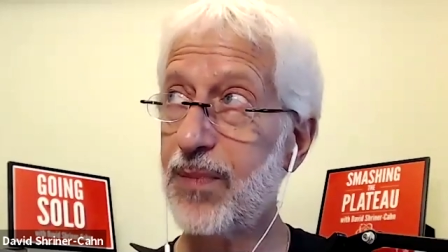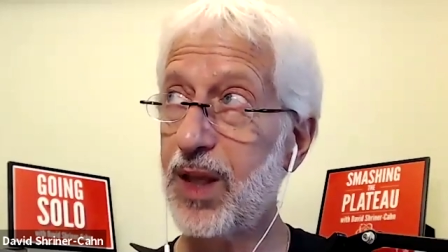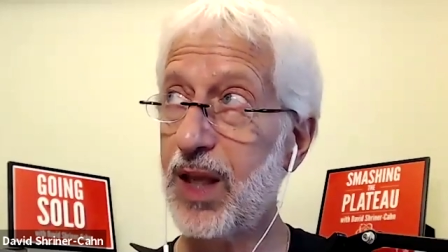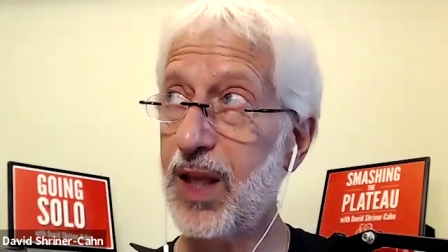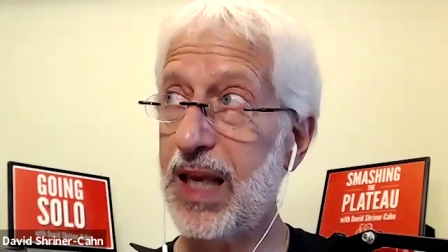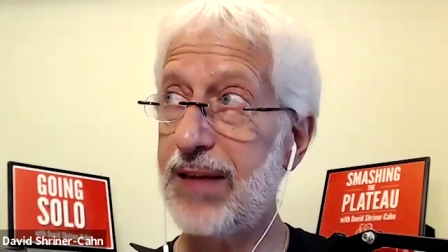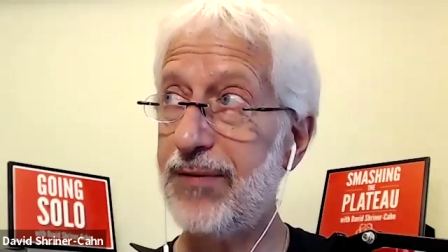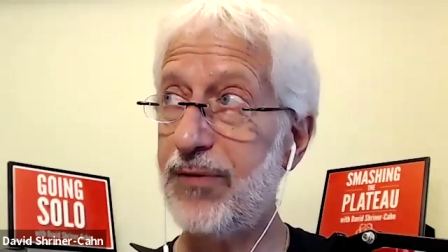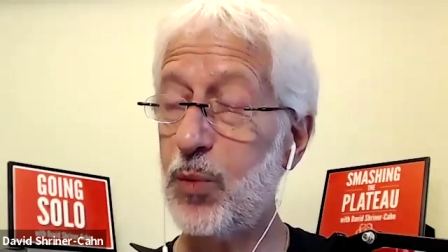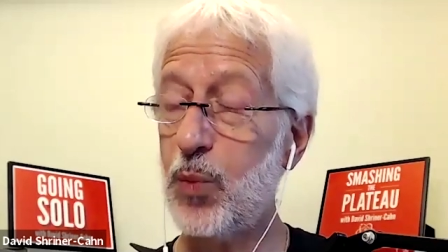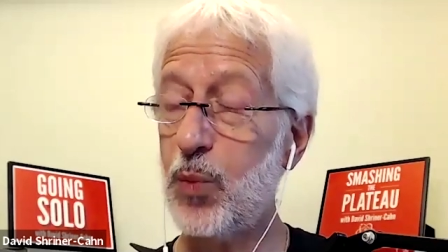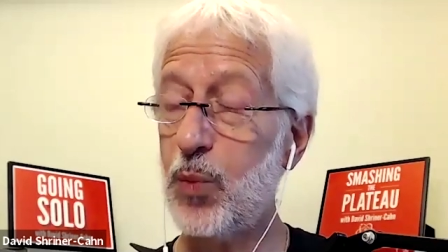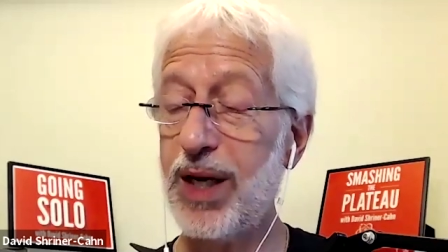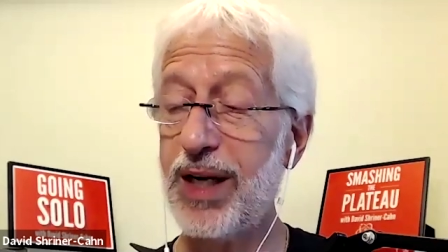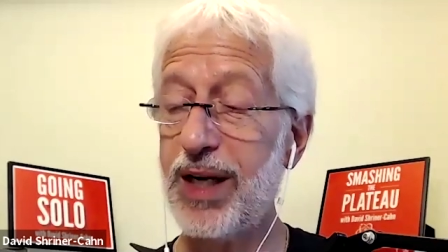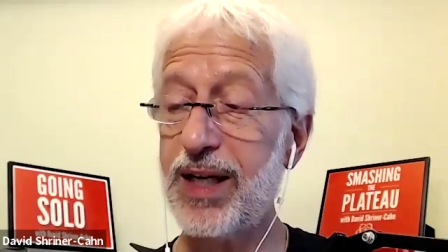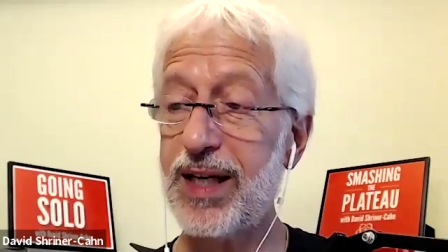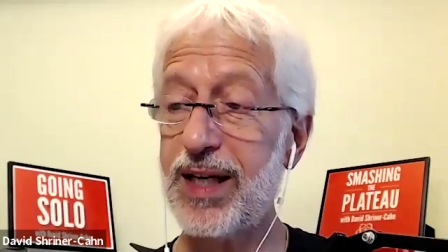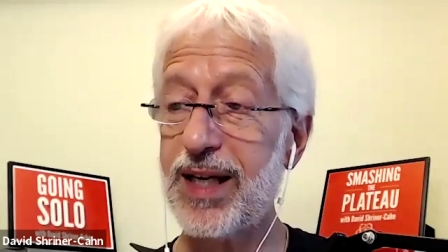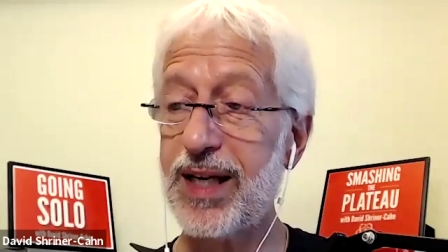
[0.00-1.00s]
even when
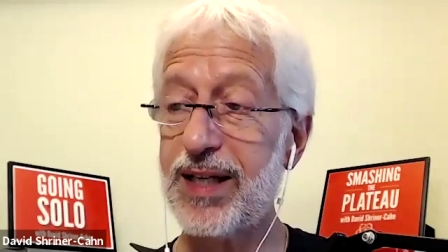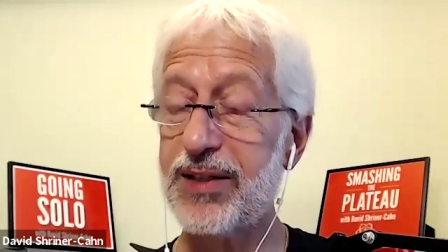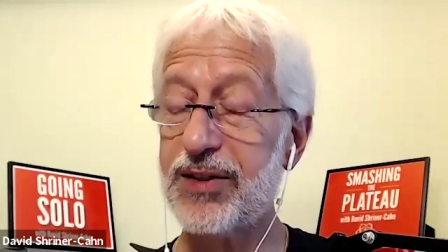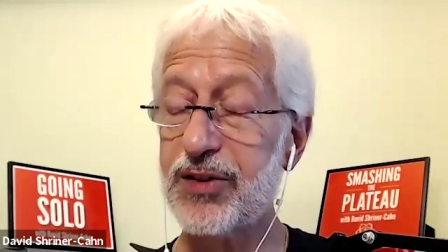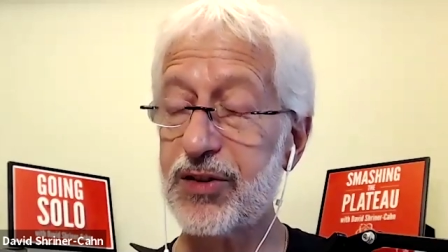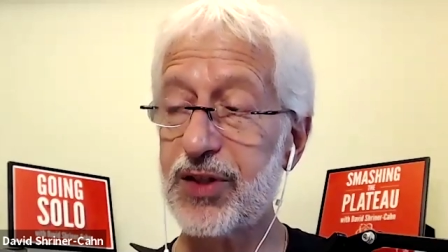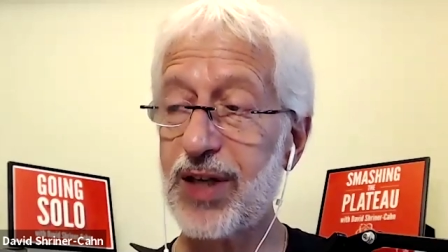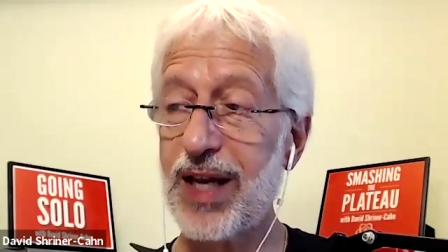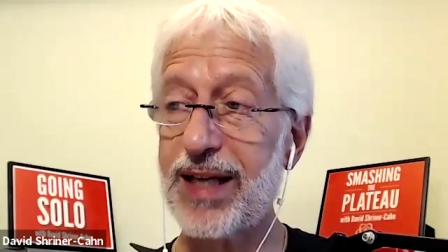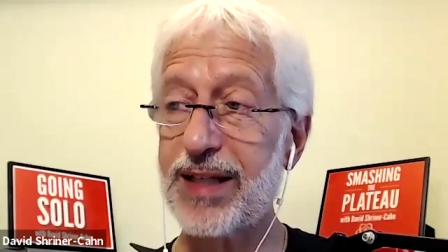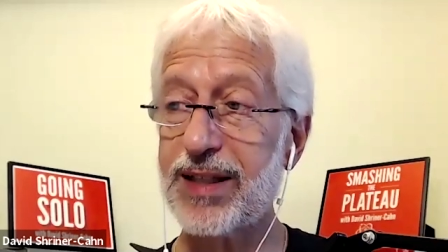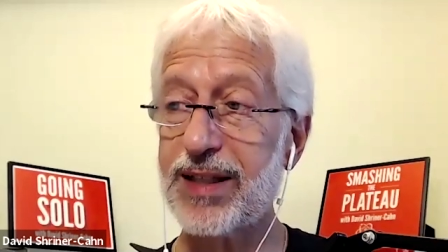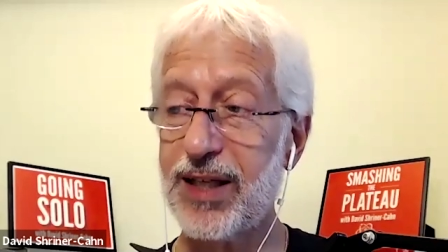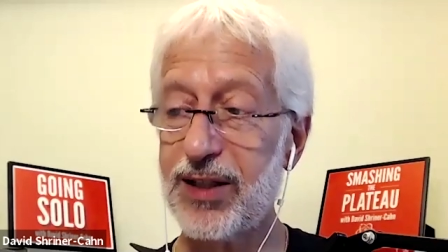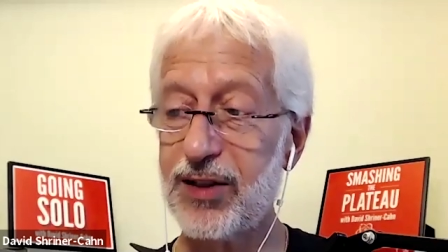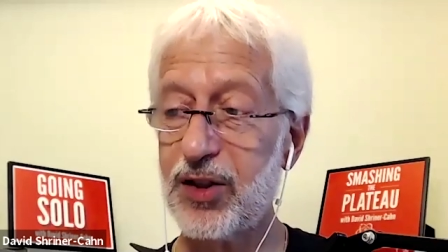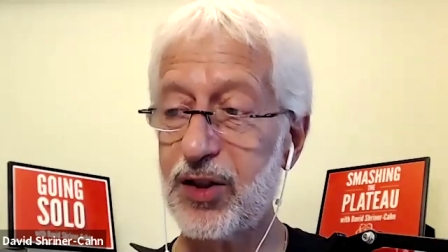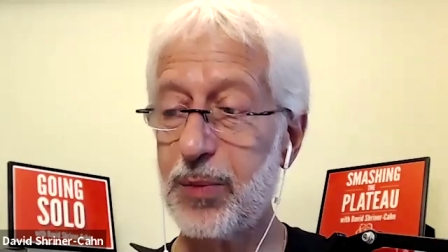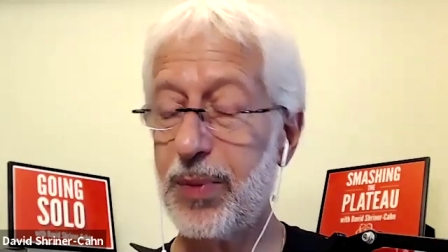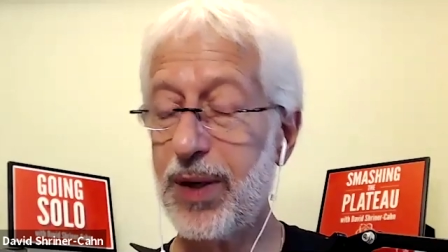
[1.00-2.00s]
it is
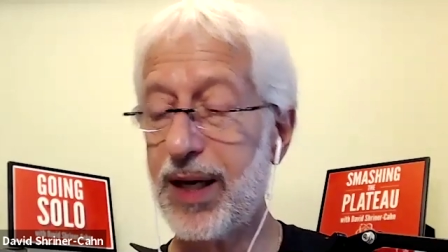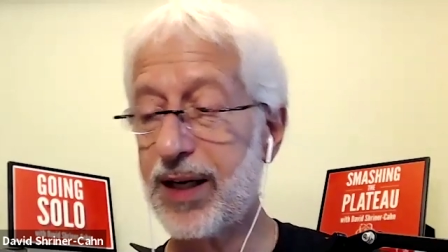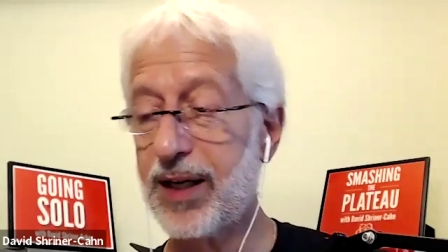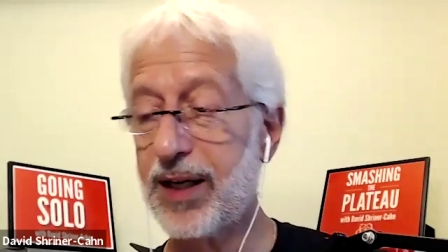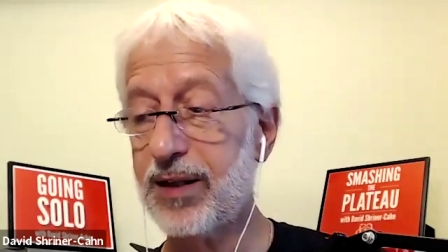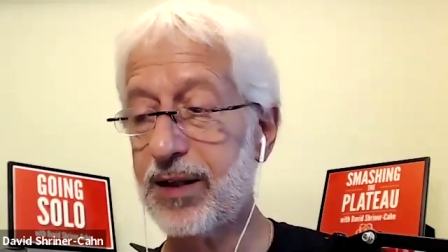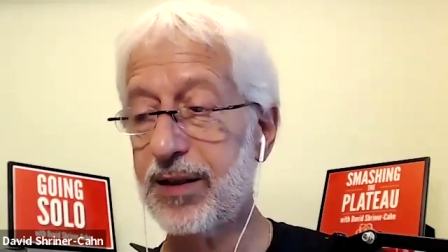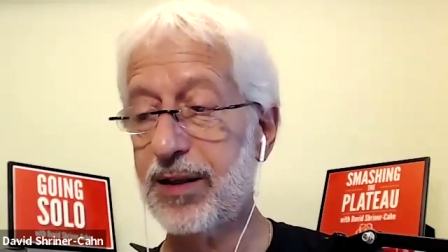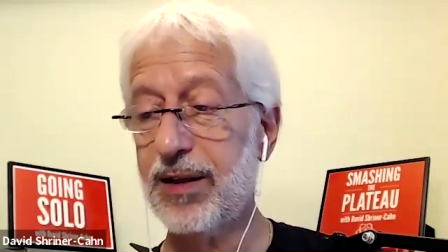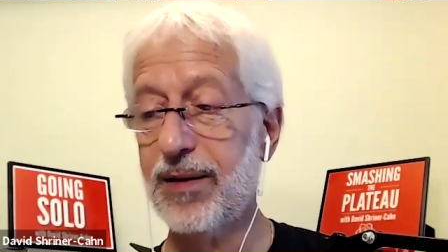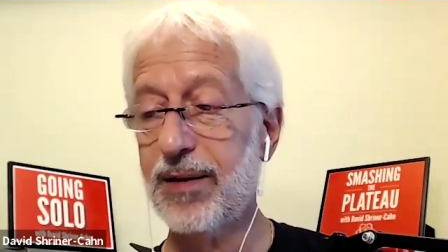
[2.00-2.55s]
anticipated,